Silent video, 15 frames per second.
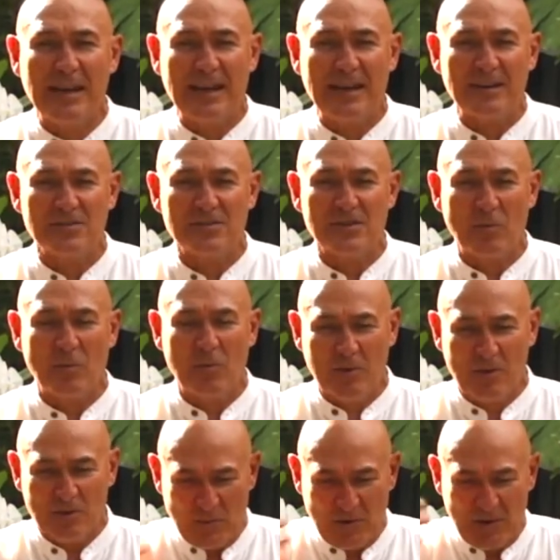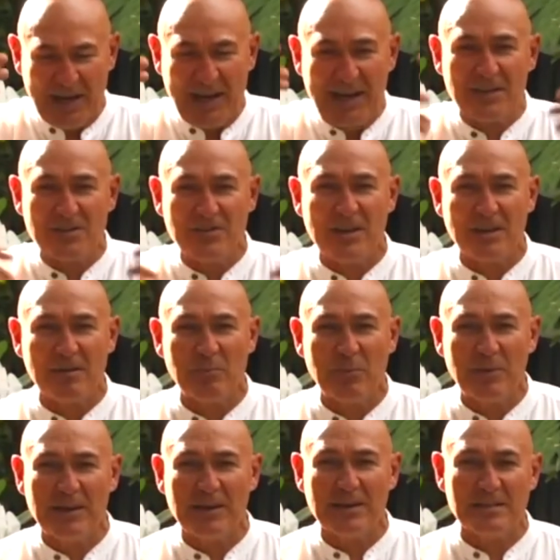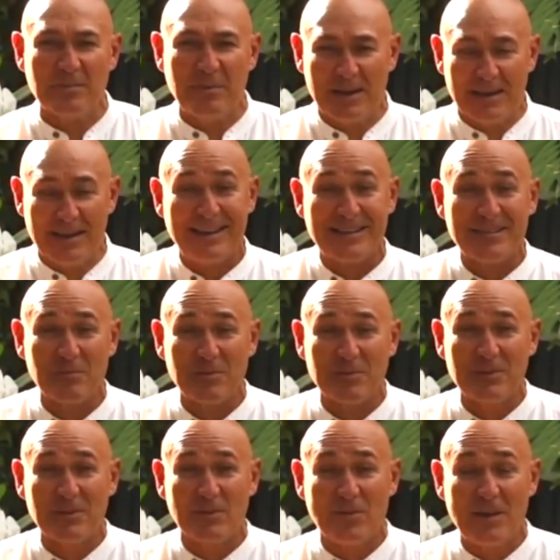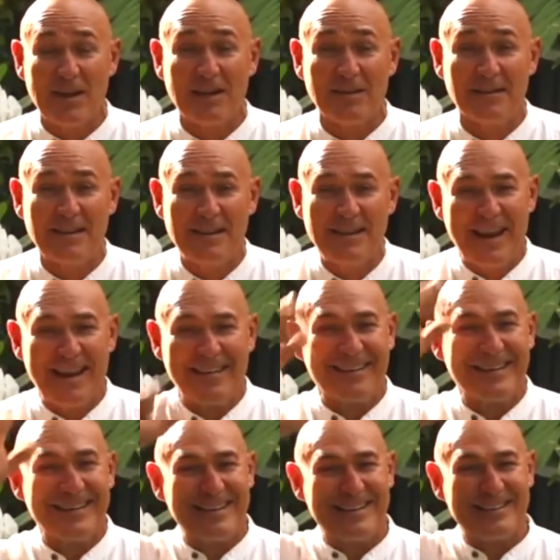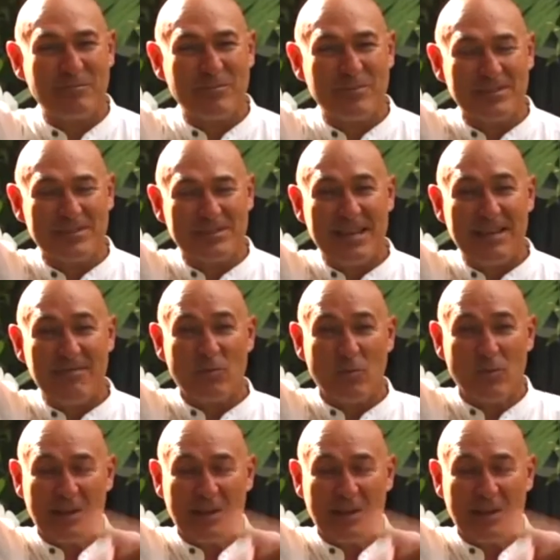And so because we're an energetic being, it's about connection with the ground and the connection with this heaven,